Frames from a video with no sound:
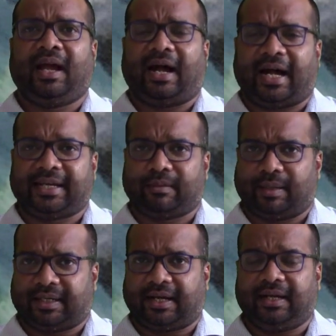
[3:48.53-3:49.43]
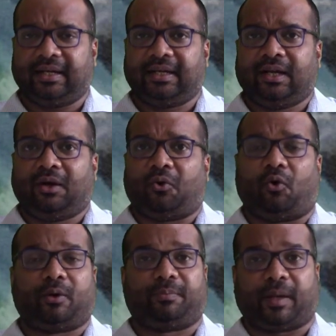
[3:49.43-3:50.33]
Aryabhatta
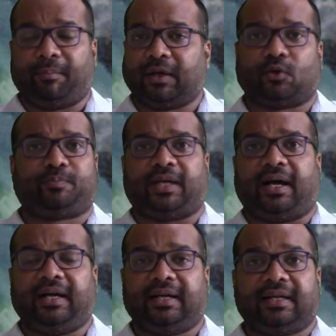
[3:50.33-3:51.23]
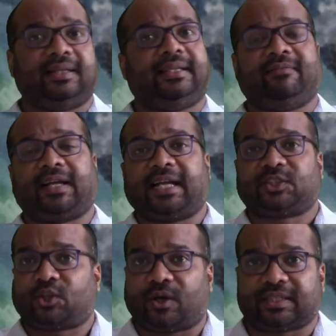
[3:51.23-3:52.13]
or Brahmagupta, they were
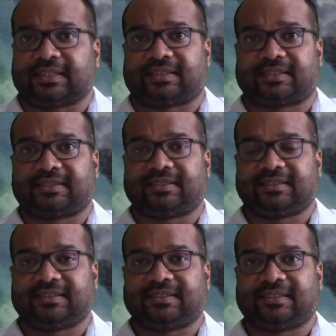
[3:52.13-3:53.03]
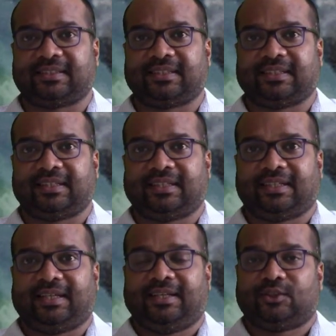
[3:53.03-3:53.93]
astrologers.
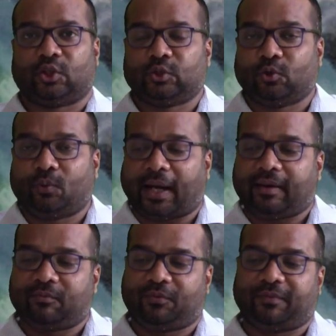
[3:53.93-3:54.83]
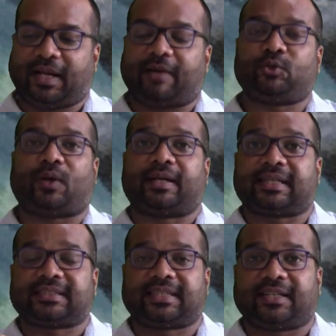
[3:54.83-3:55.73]
So we will have to
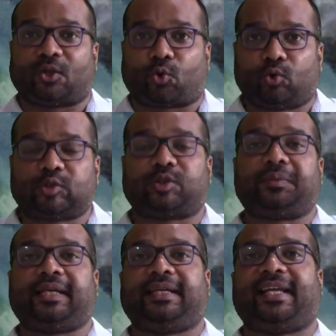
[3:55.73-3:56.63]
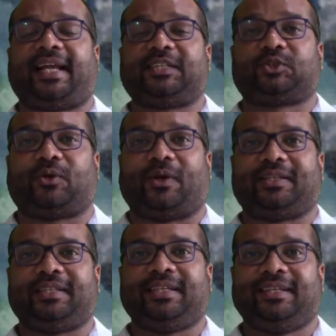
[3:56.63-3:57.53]
understand the roots of the Indian
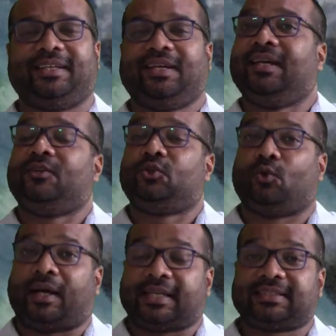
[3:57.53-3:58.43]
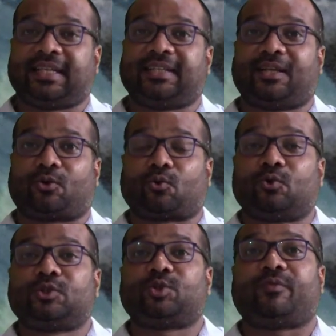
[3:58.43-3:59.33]
astrology to understand the
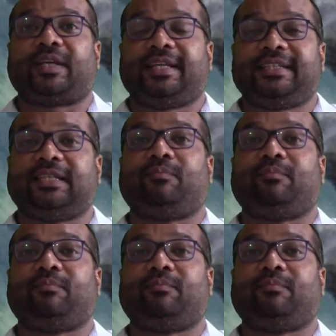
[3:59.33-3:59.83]
roots of the Indian